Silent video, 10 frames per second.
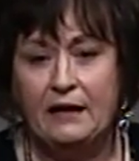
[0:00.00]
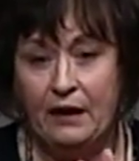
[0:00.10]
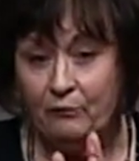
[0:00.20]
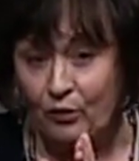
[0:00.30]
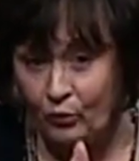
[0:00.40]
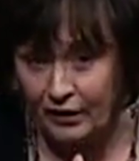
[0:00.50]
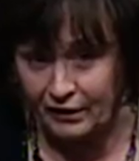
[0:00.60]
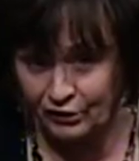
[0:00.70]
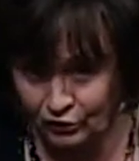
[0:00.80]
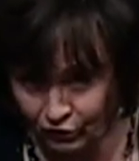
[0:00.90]
and be
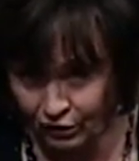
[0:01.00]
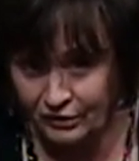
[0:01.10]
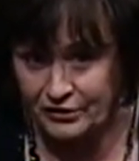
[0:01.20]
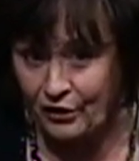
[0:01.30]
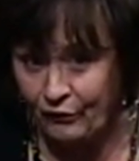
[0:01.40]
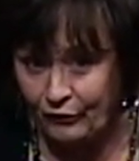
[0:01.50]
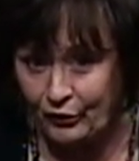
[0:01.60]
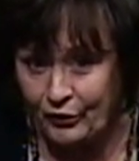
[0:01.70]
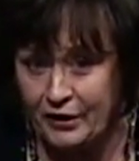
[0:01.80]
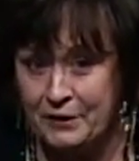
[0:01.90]
willing to cross over